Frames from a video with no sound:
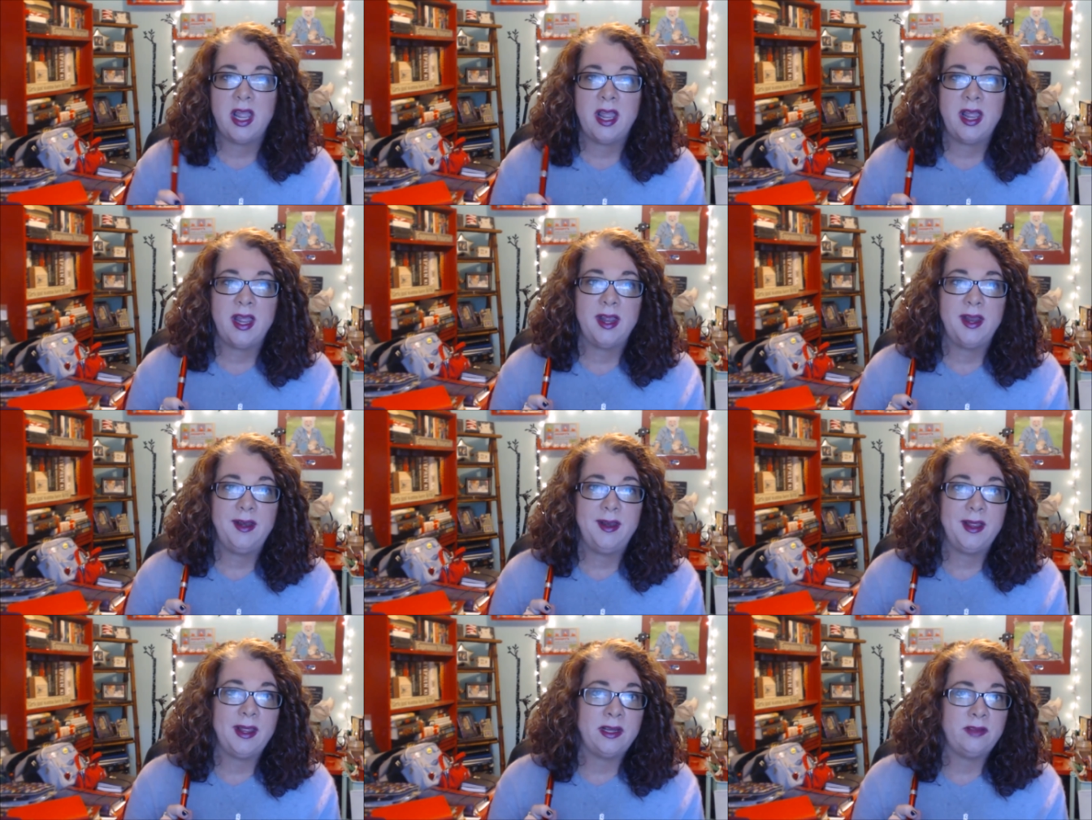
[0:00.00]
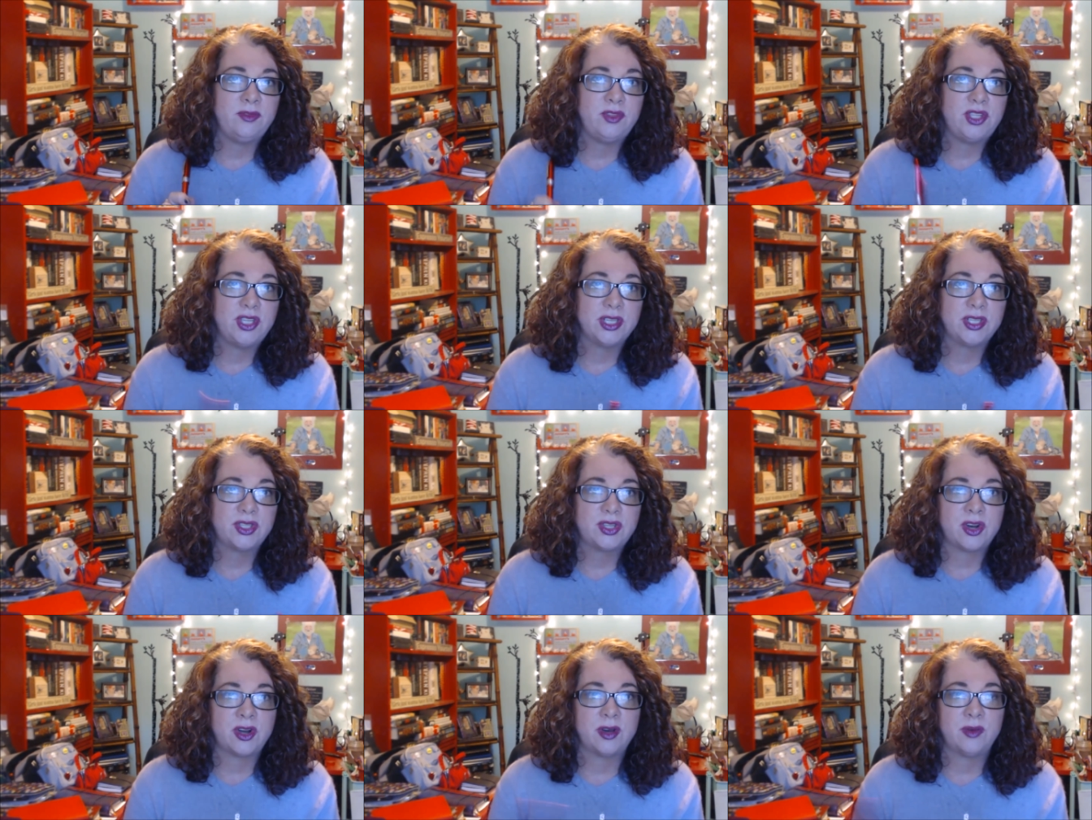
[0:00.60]
and and
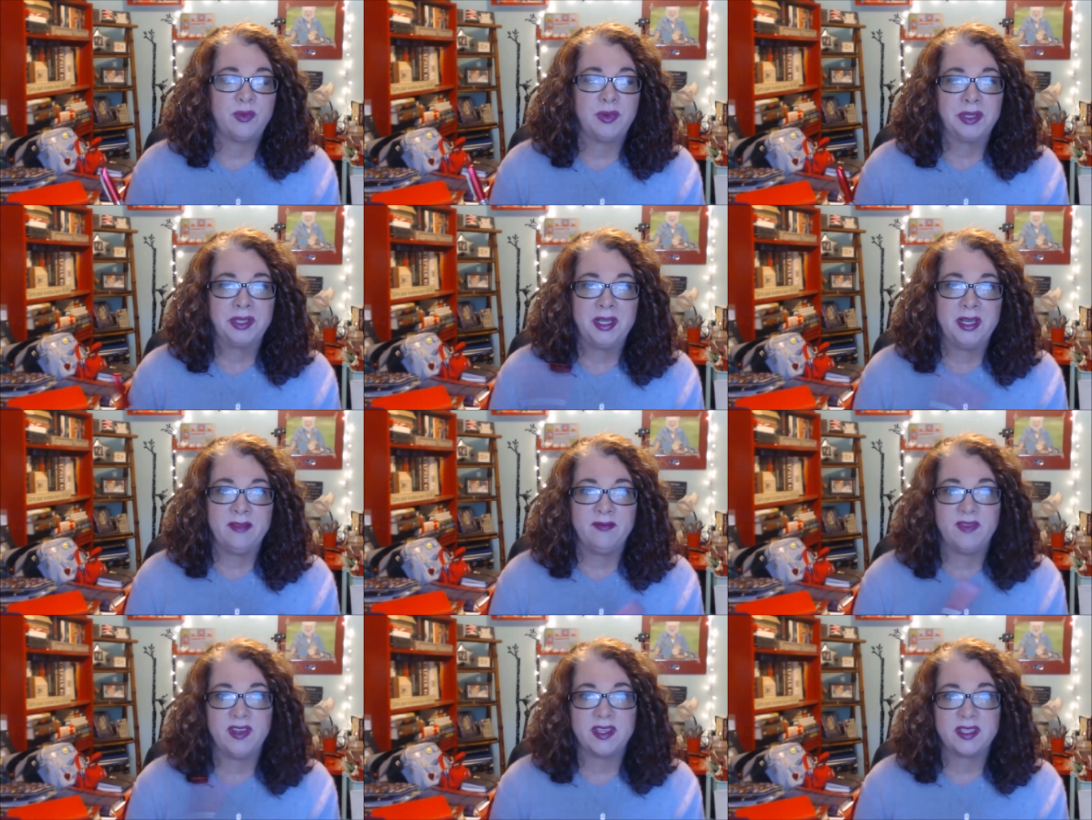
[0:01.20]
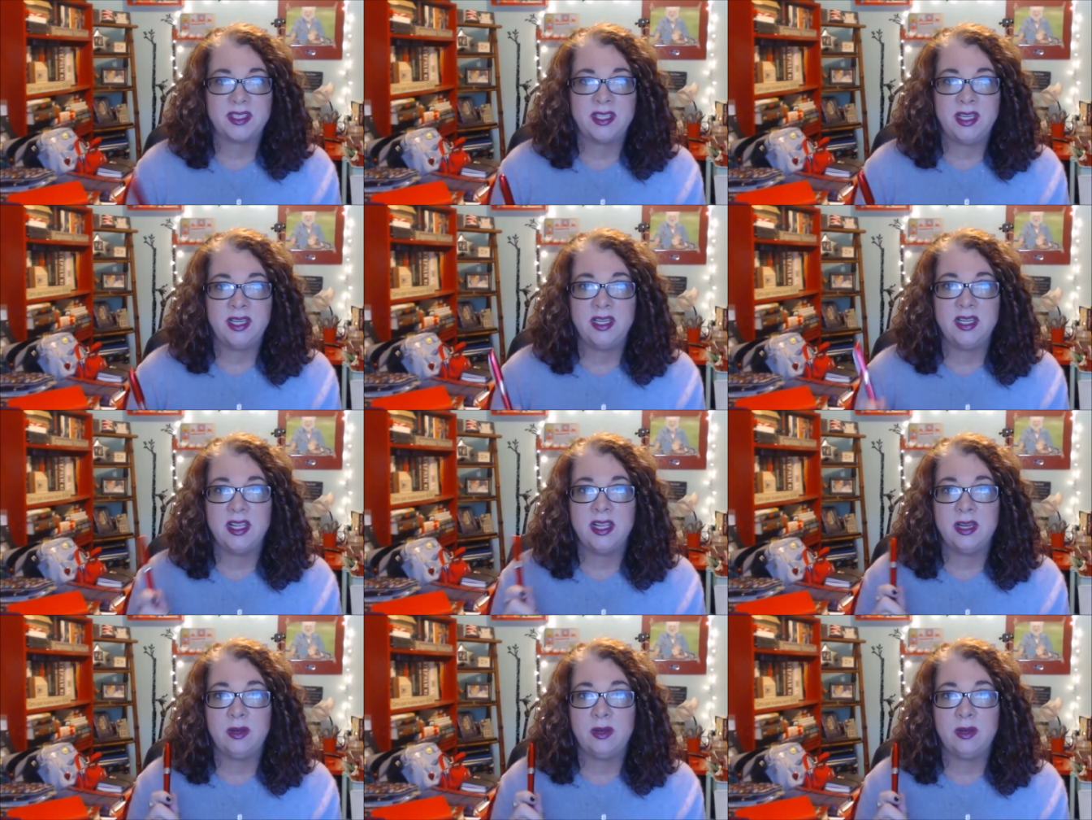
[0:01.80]
just started really investing